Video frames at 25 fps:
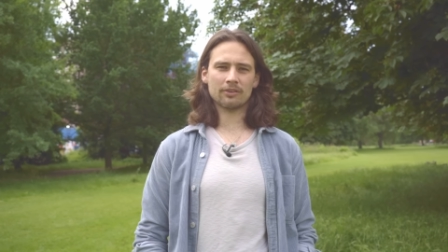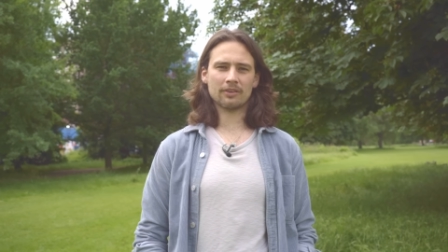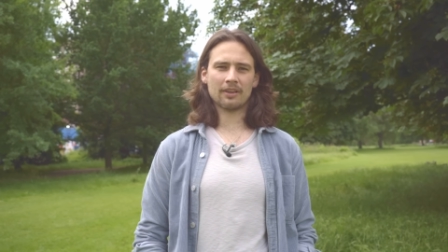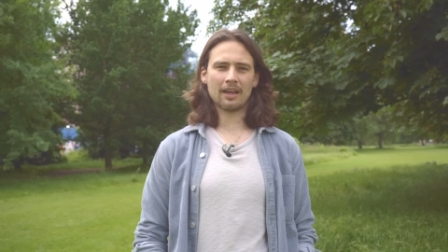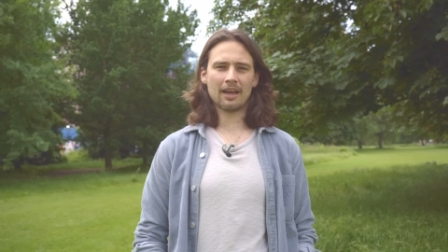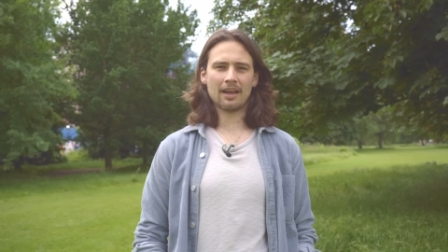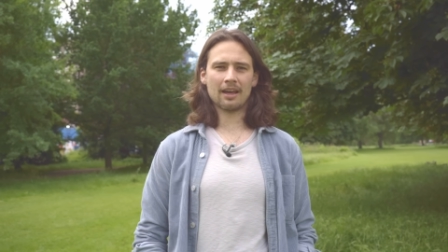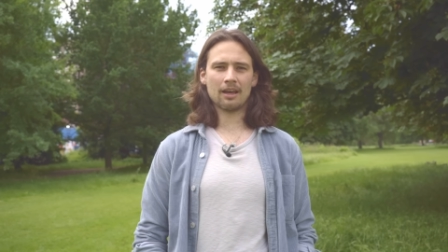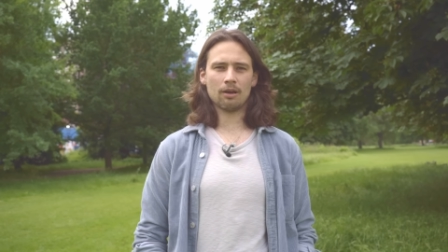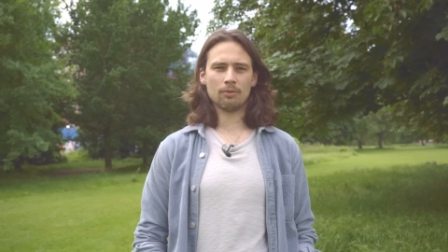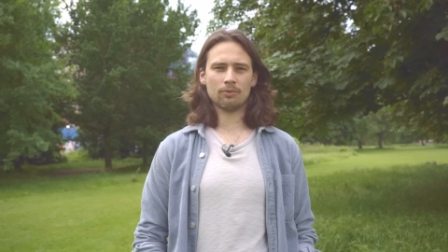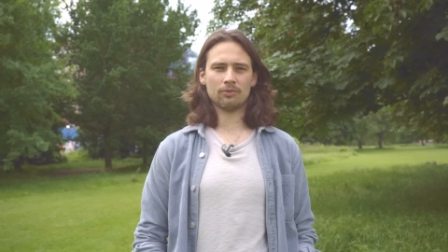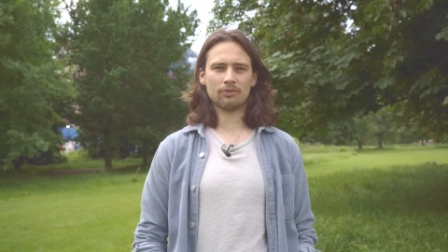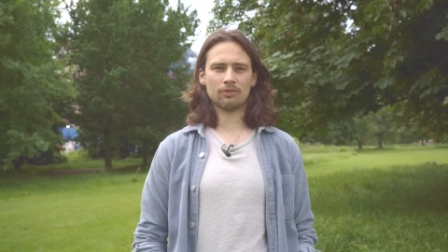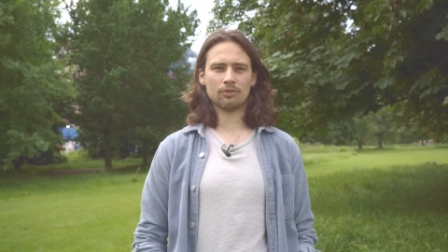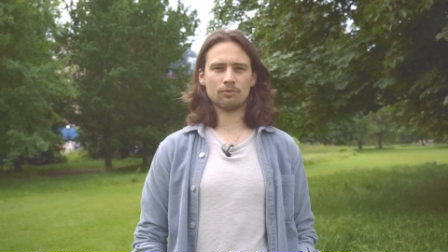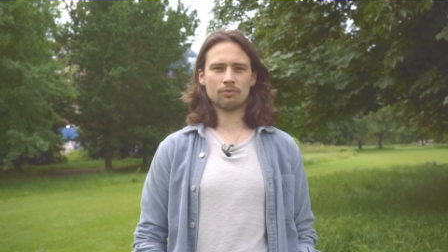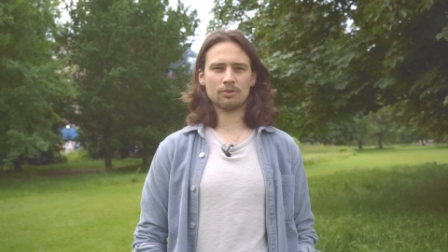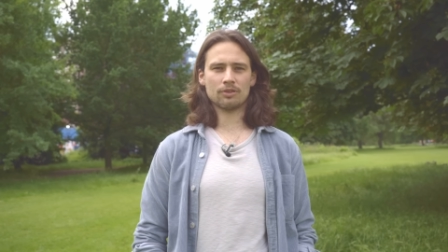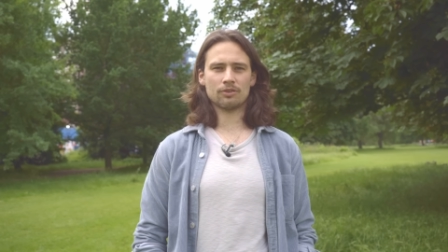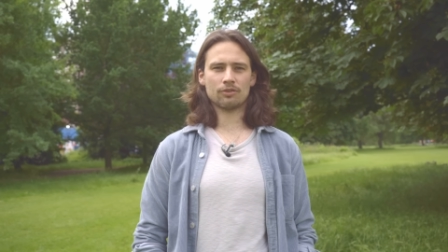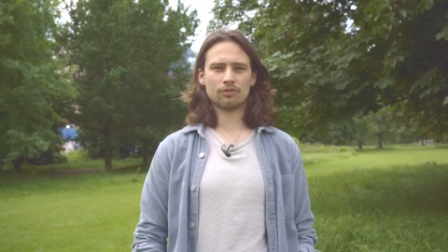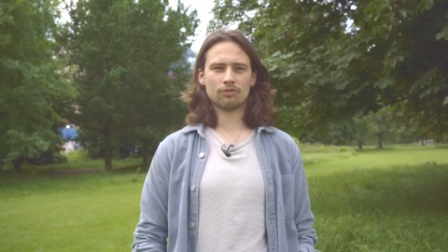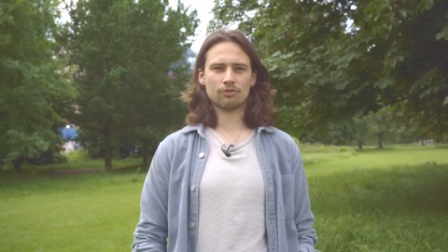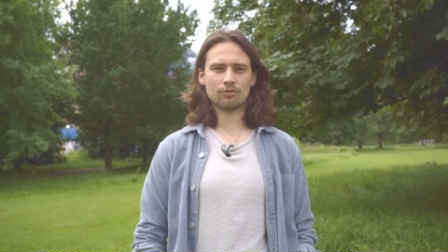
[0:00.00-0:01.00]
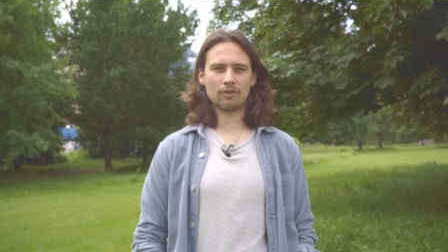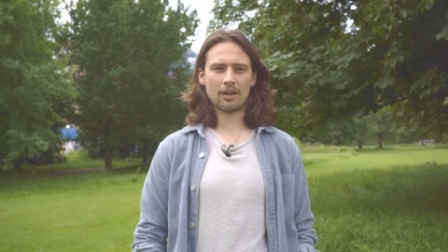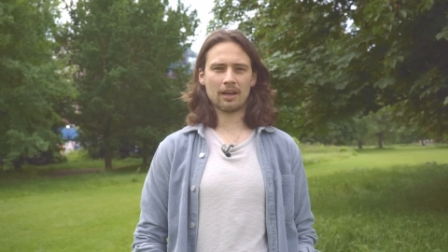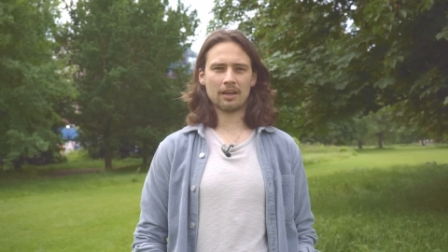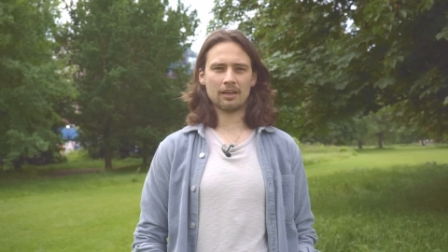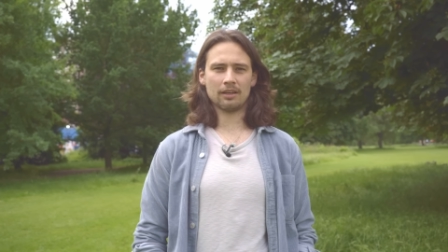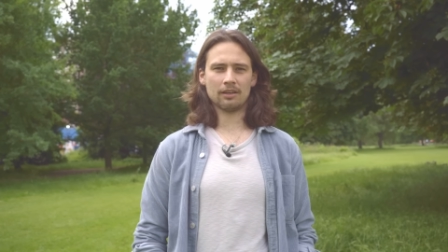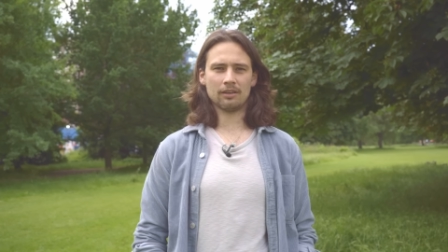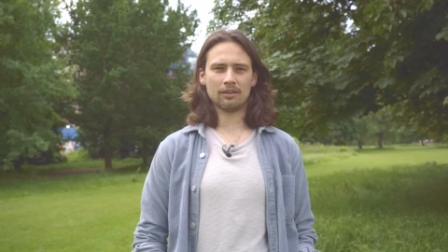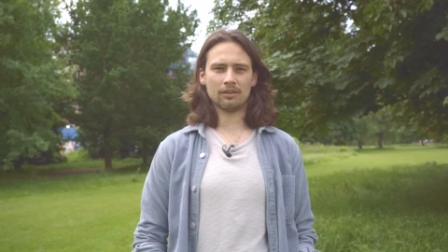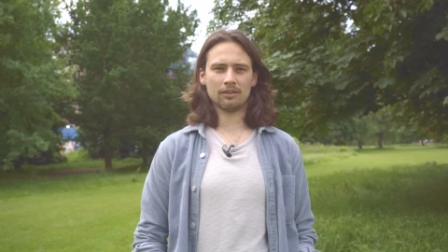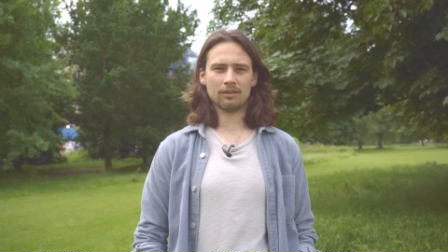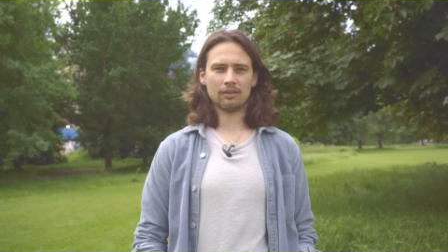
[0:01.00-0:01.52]
and that helps to
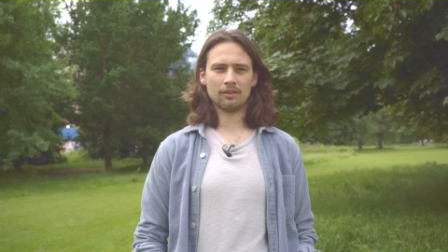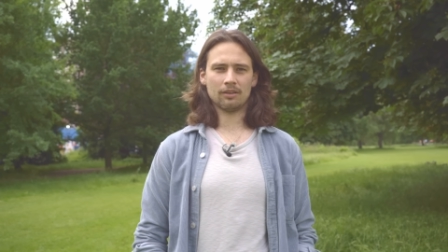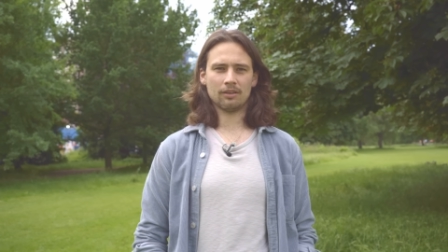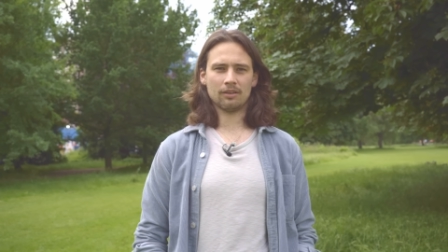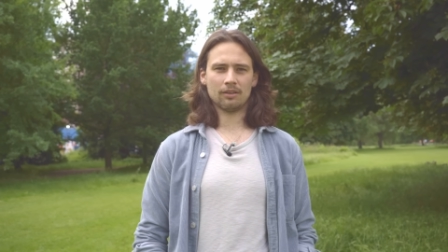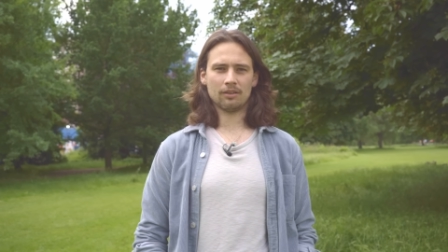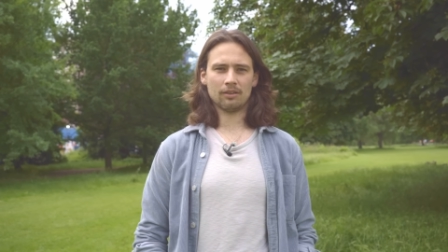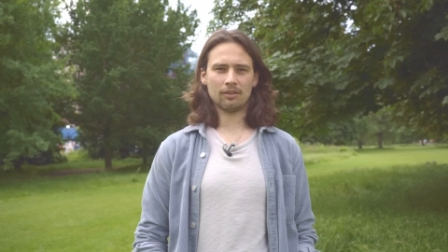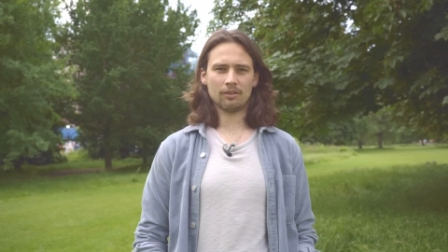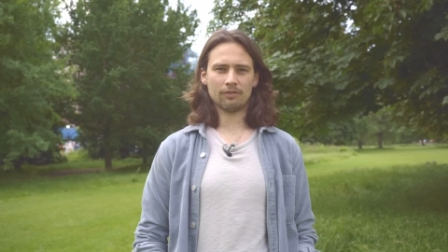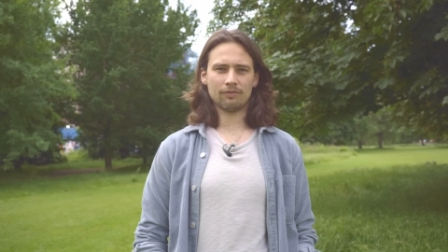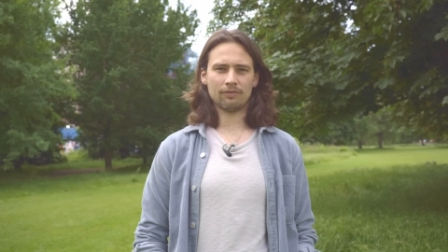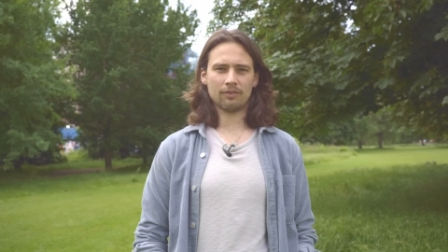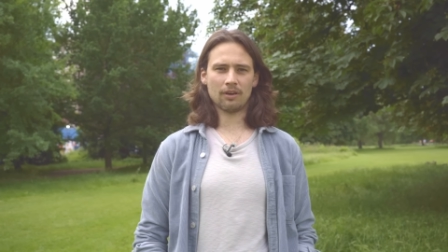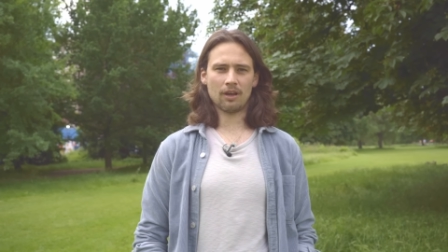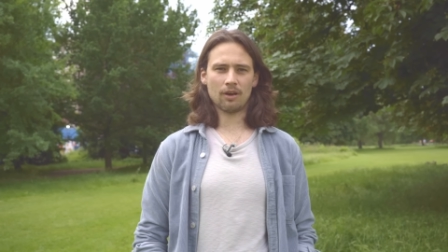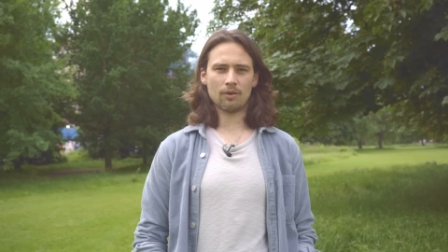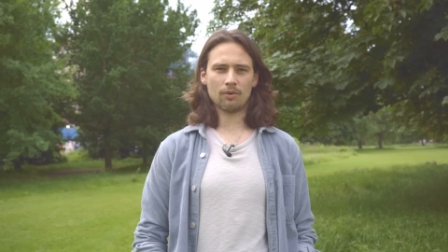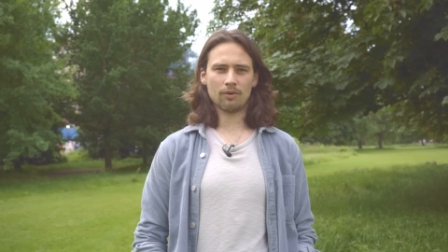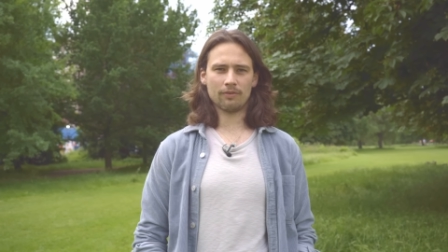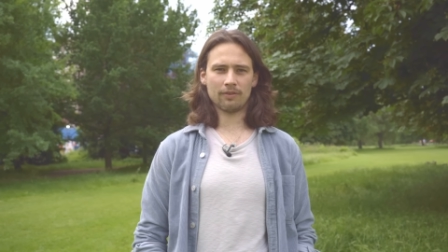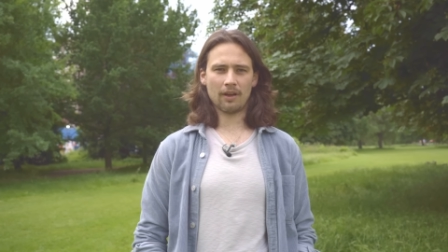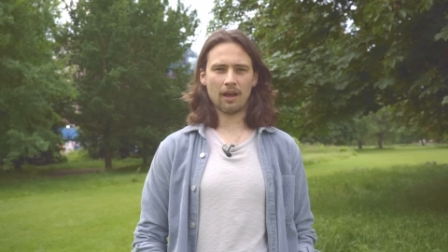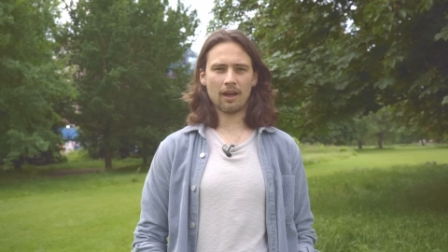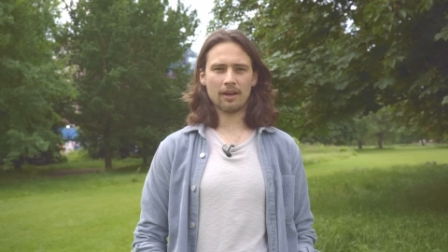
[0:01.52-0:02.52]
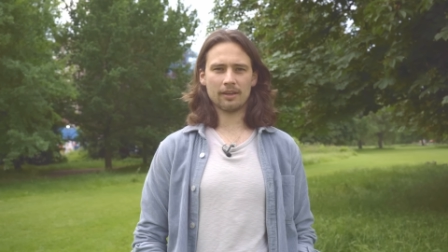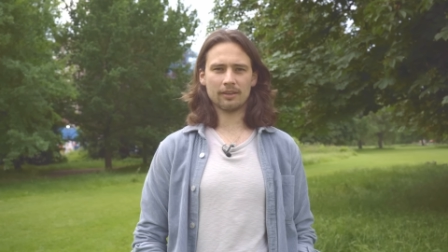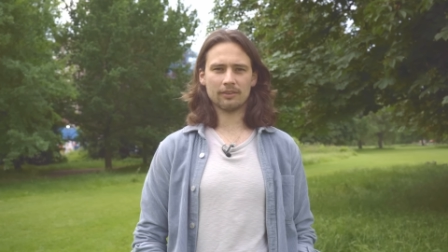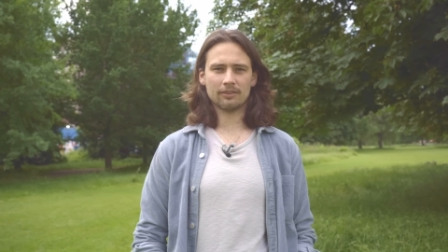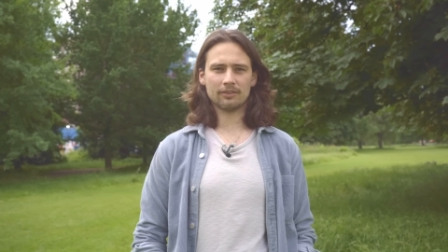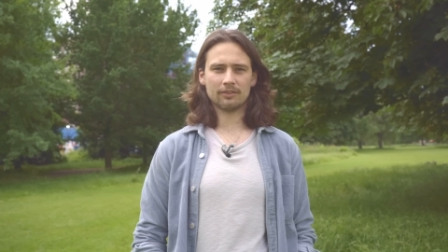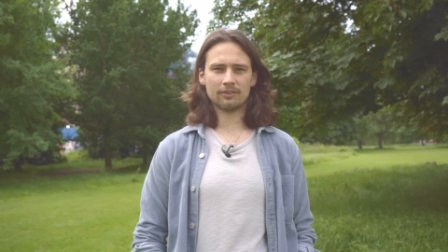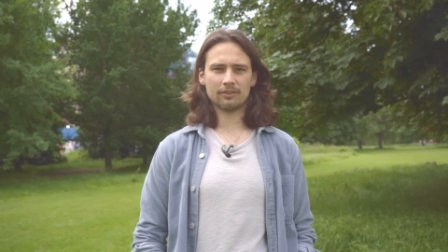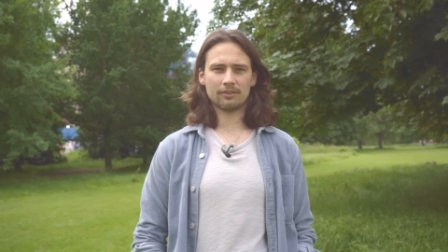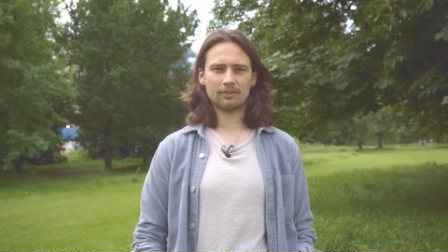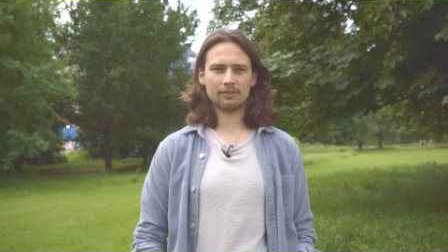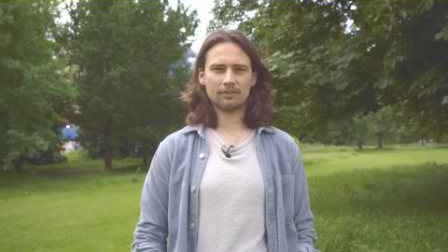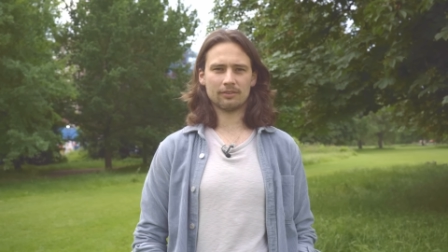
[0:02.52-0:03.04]
restrain the flow of
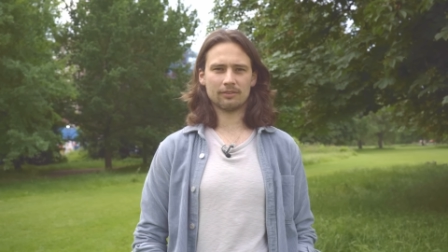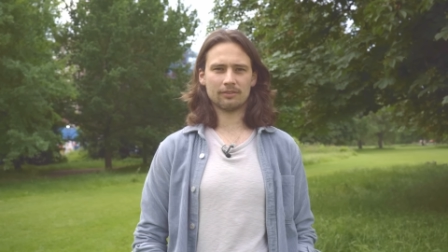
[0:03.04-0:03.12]
ice.